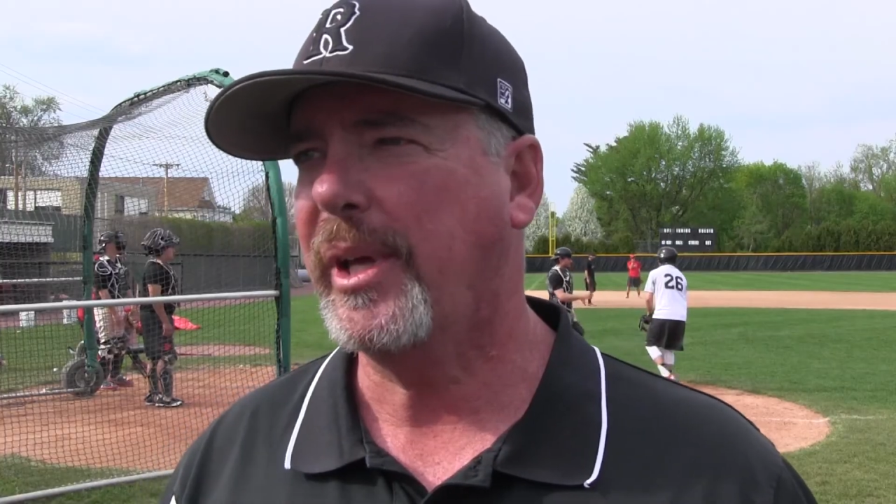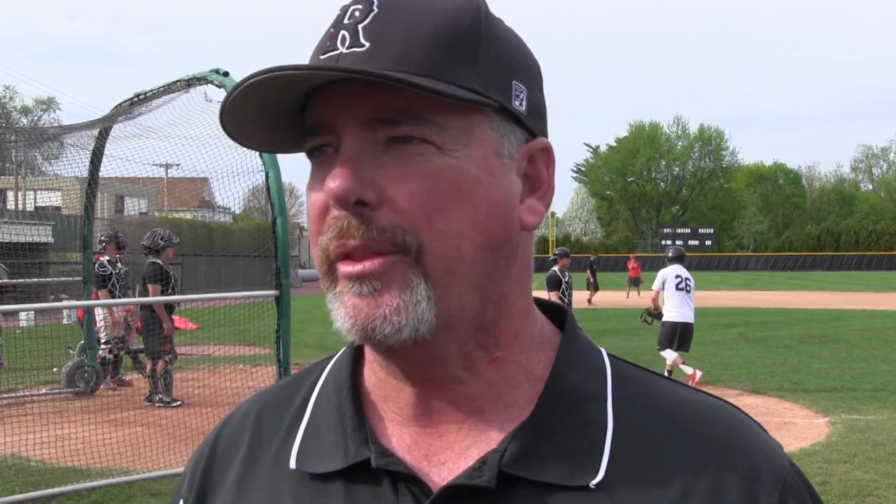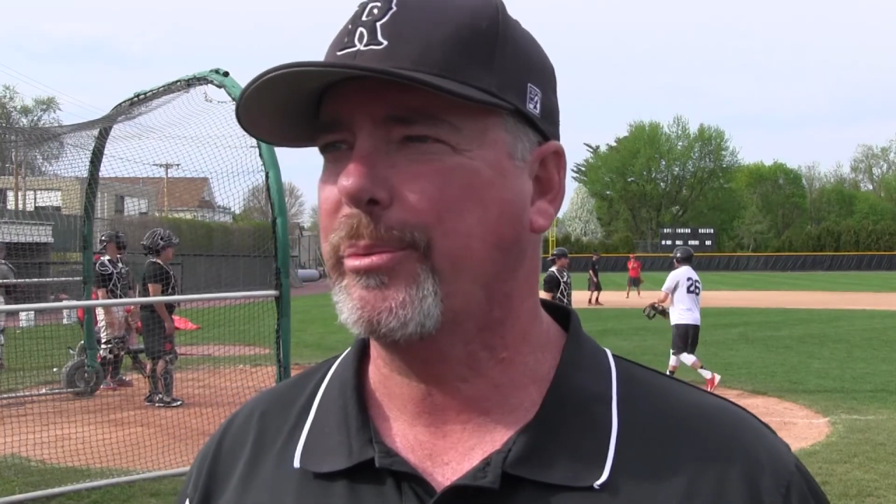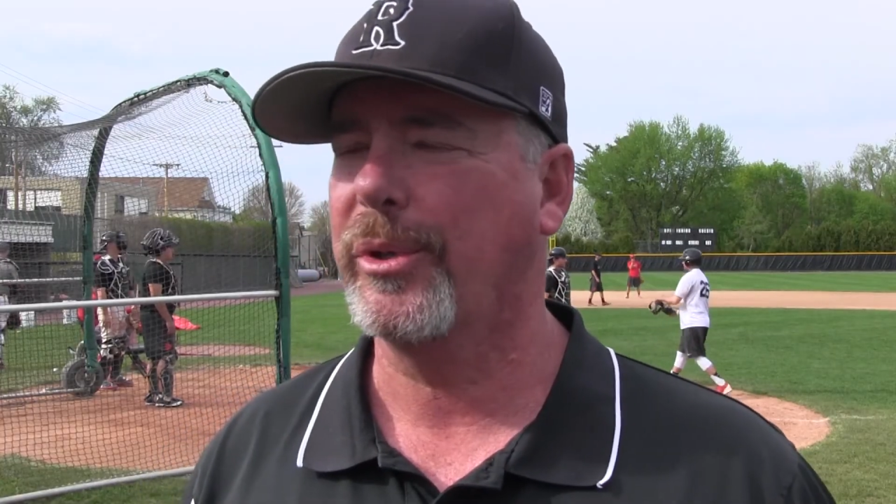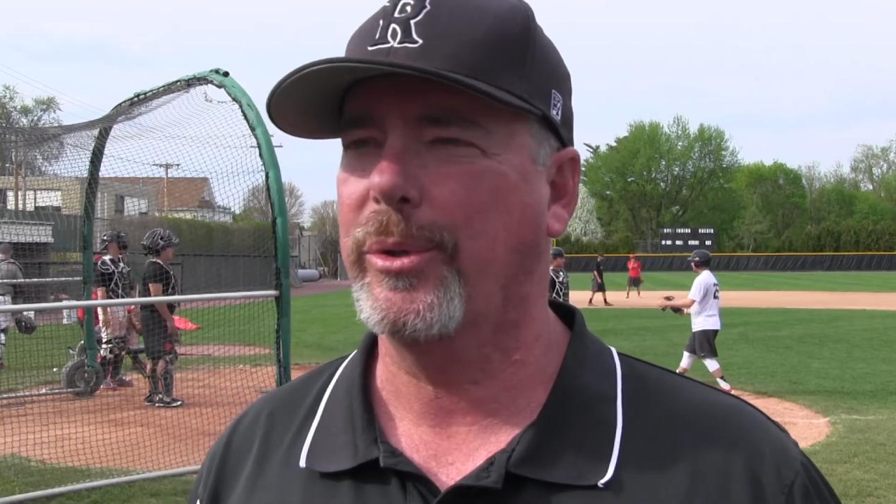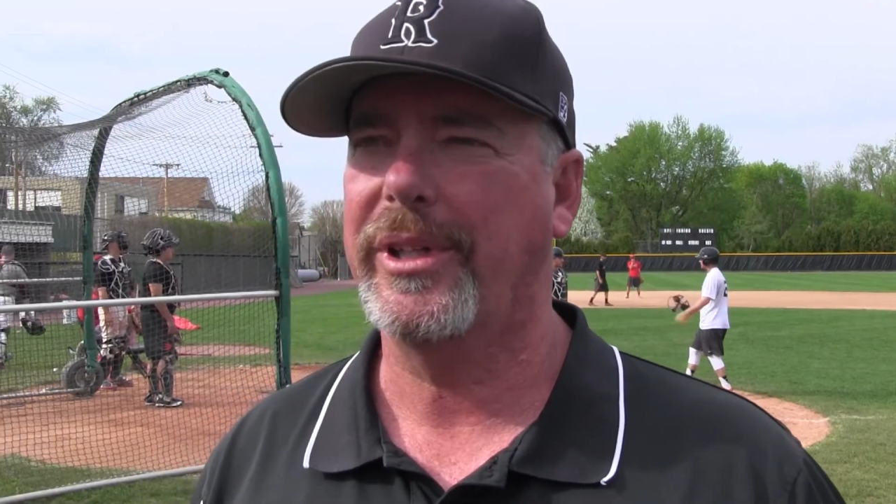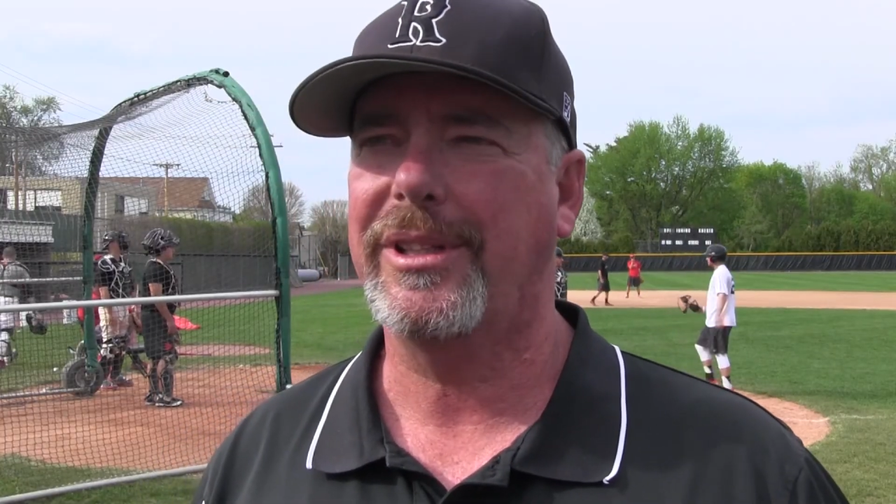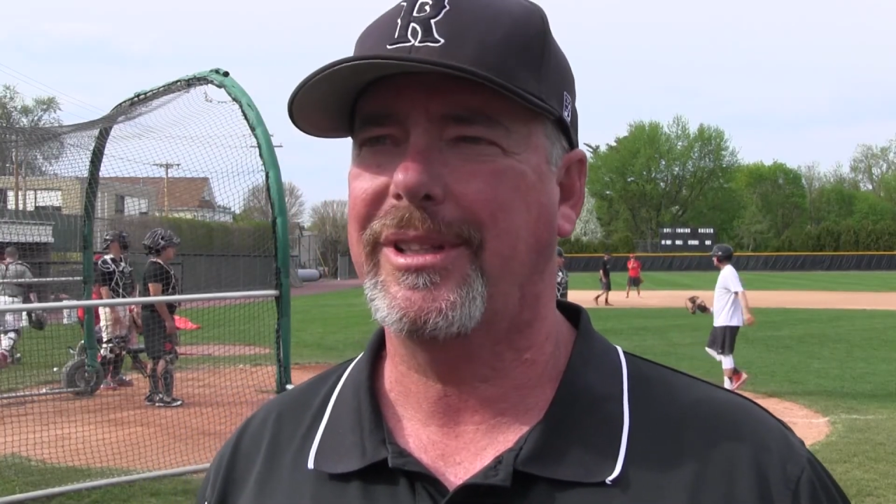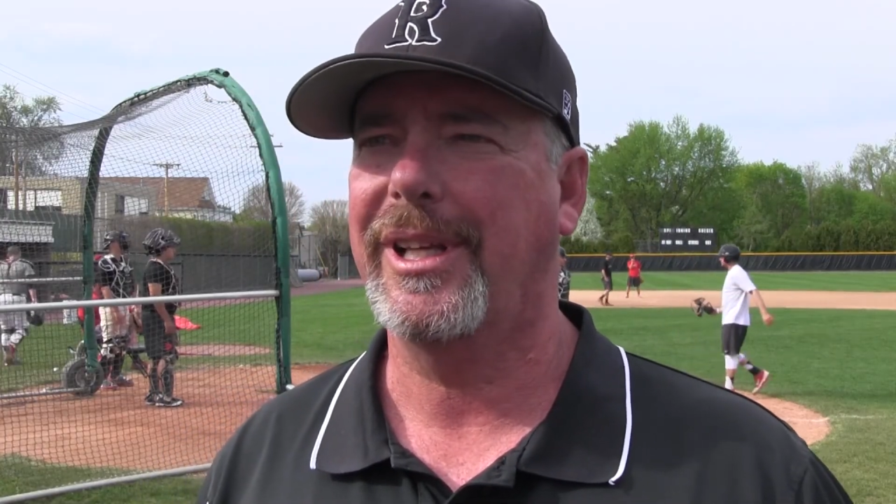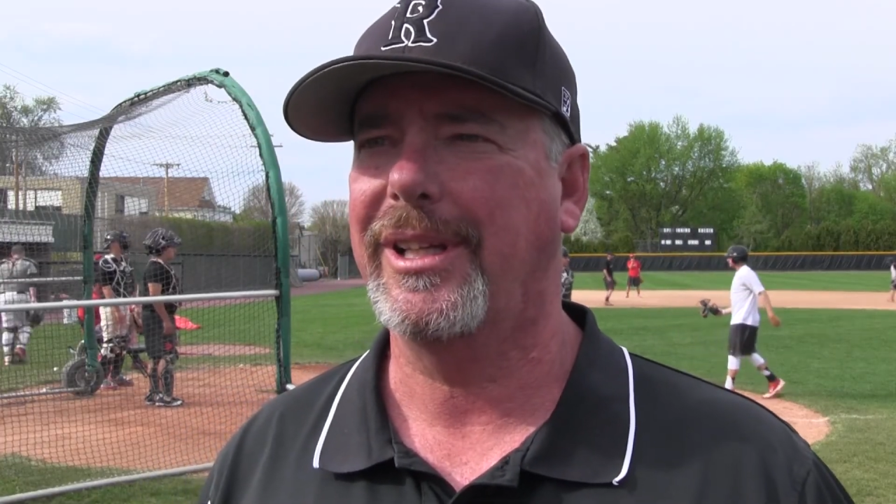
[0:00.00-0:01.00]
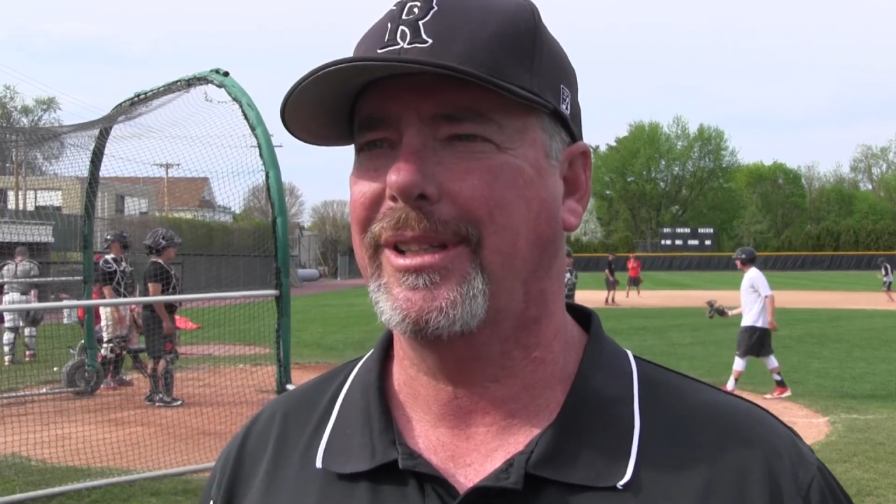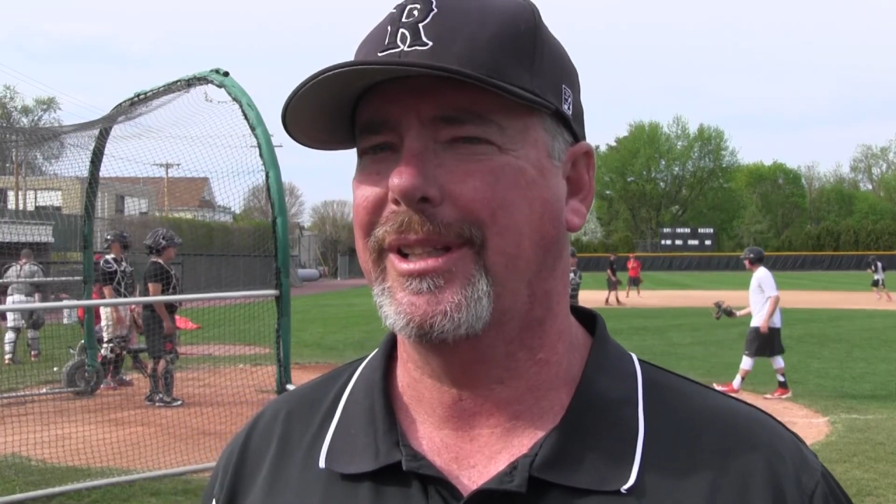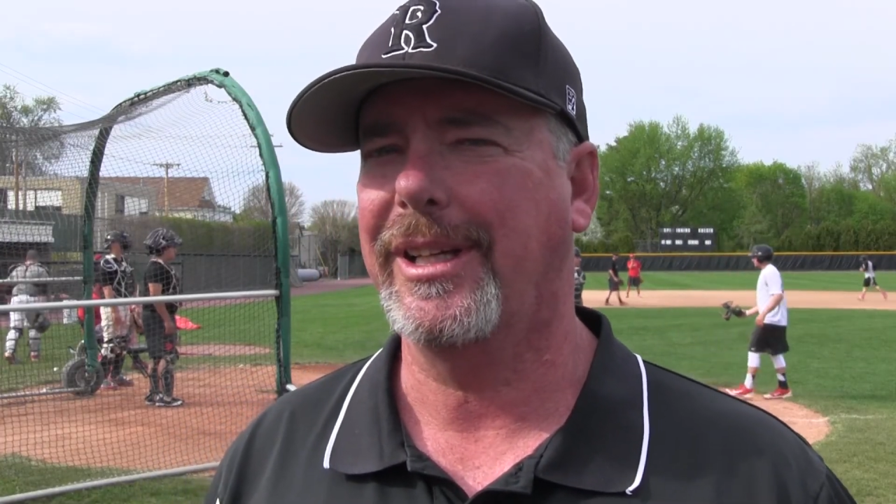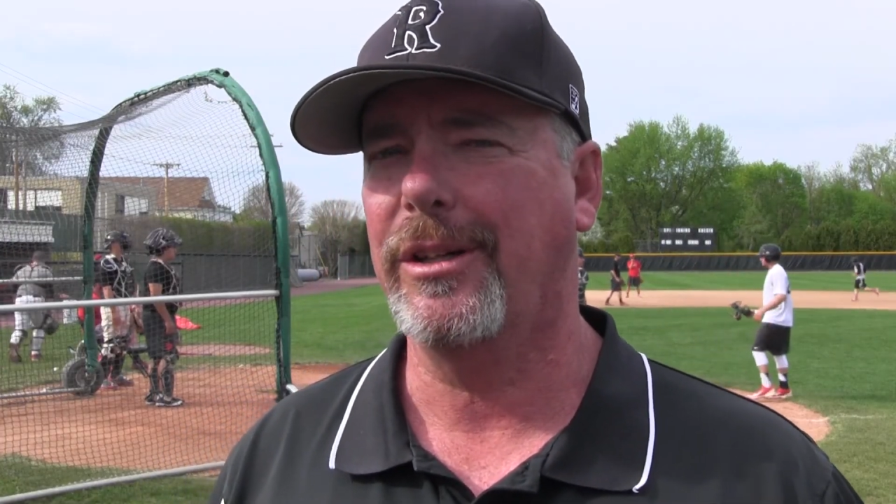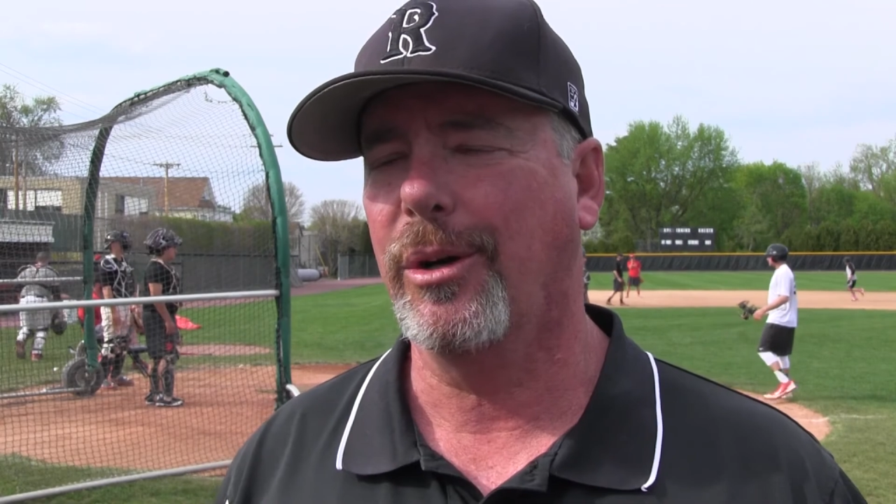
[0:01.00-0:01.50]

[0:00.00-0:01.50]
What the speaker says: been through it. They